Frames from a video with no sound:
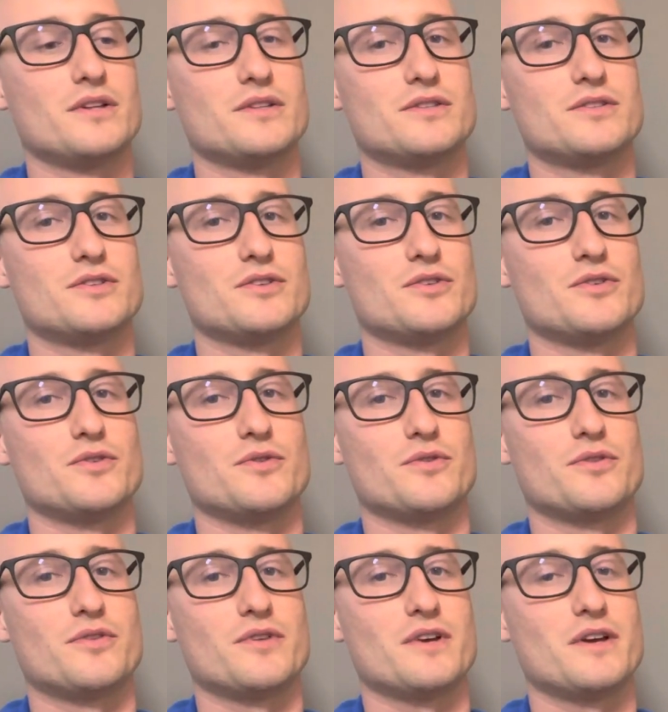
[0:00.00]
2,
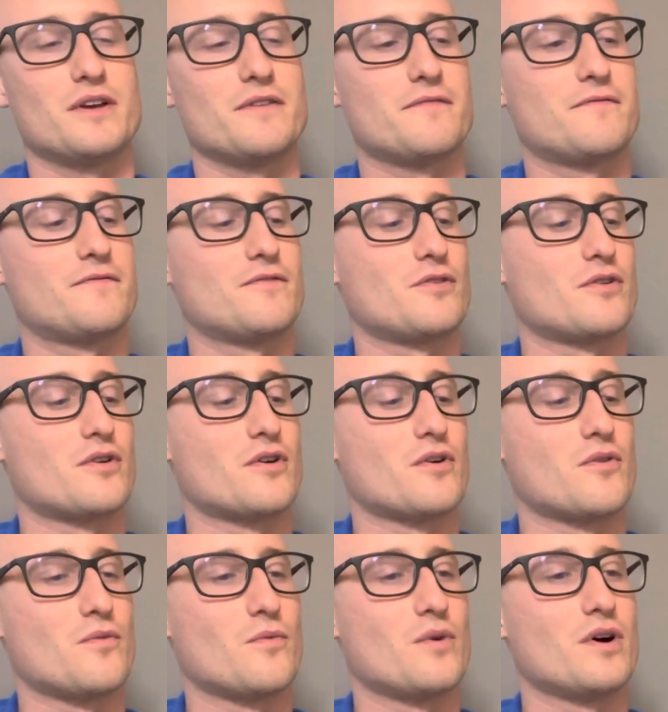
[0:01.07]
3, 4, 1,
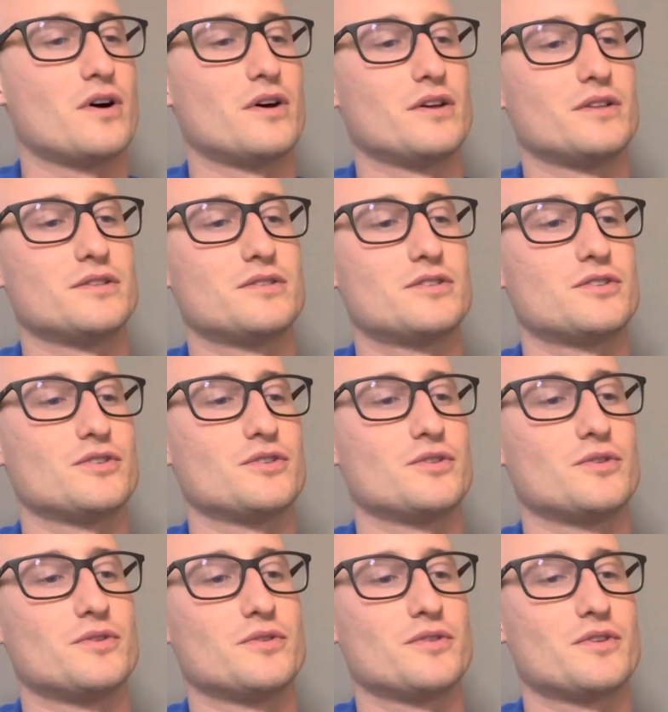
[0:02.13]
2,
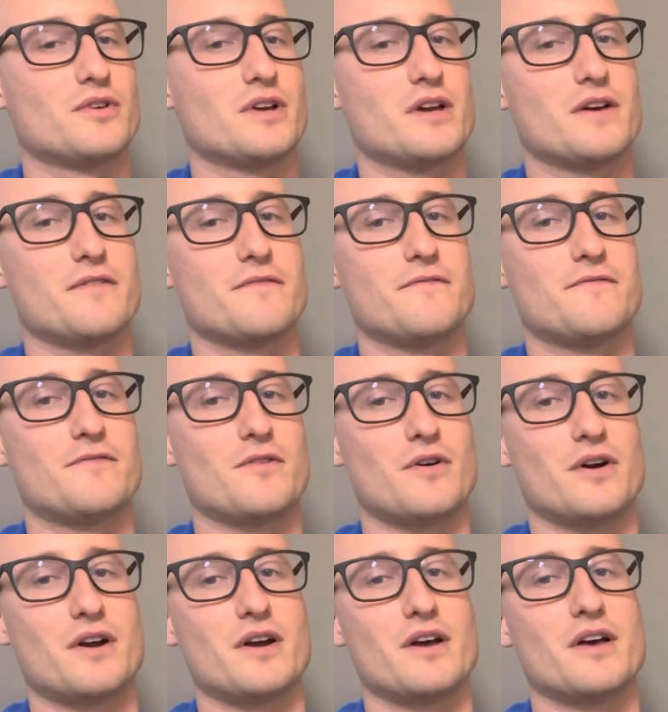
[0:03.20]
3, 4.
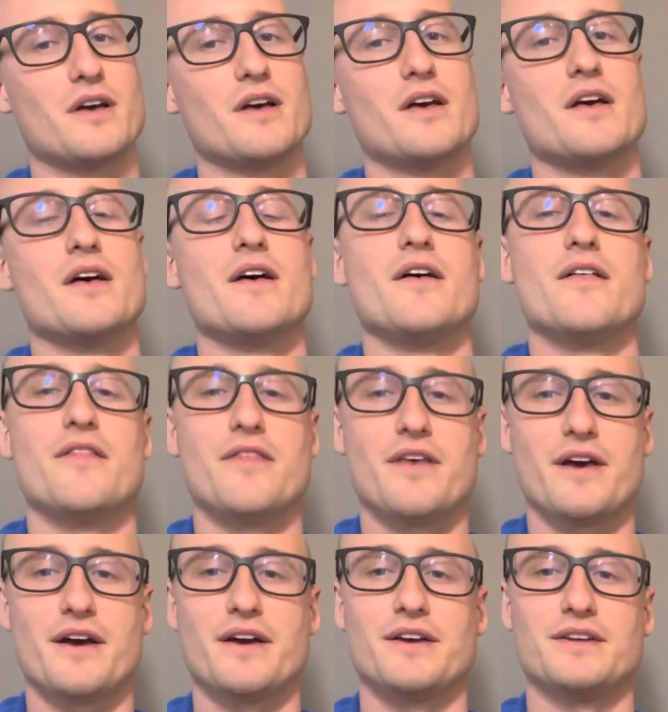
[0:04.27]

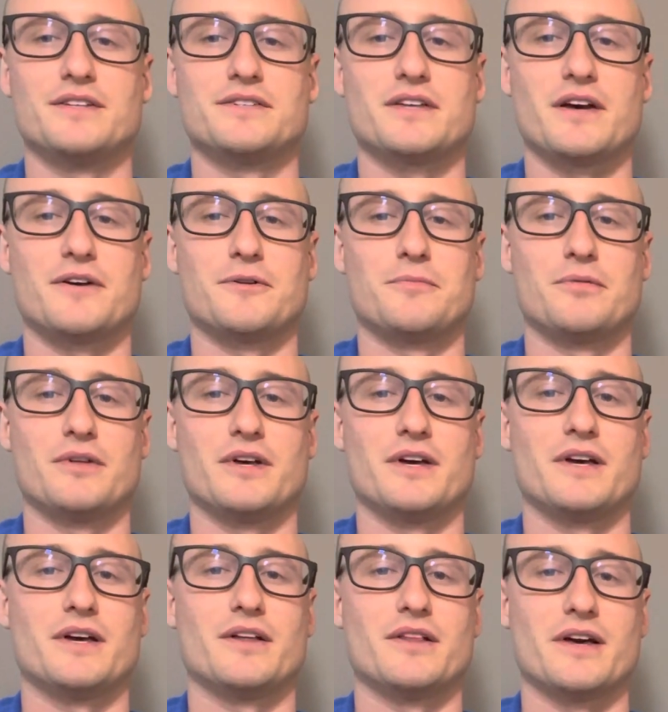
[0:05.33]
That is how to
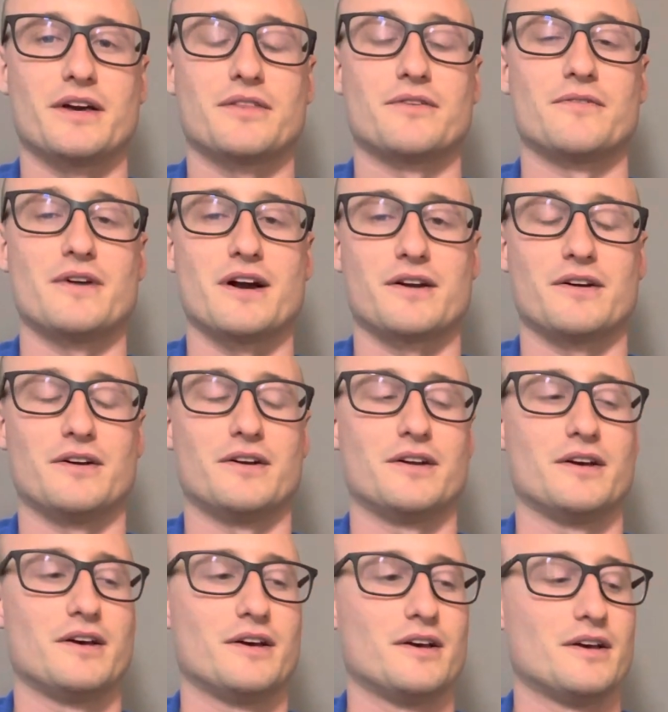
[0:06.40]
play it like the record.
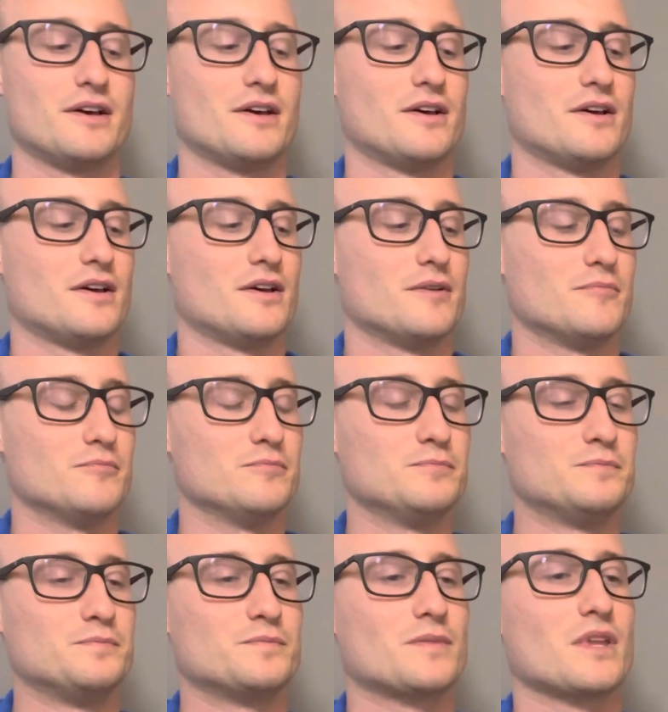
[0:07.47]

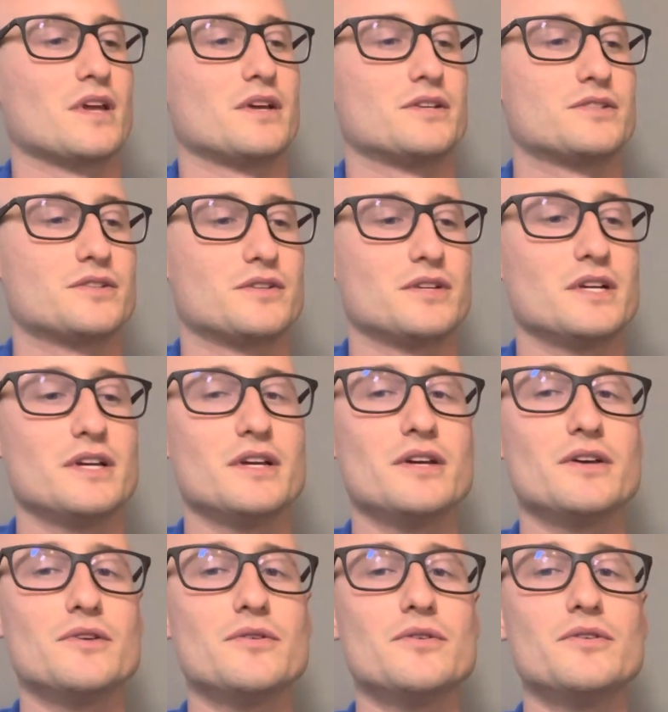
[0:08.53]
Shri
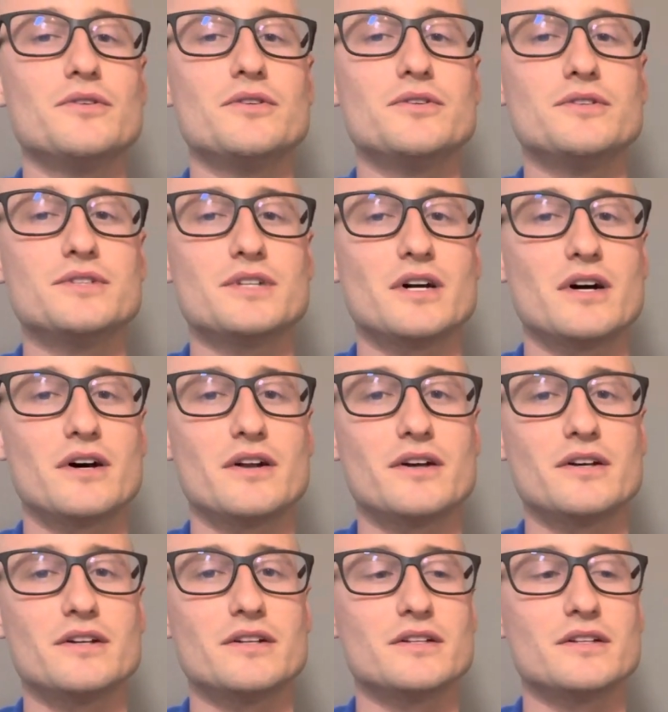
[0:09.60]
Guru Charan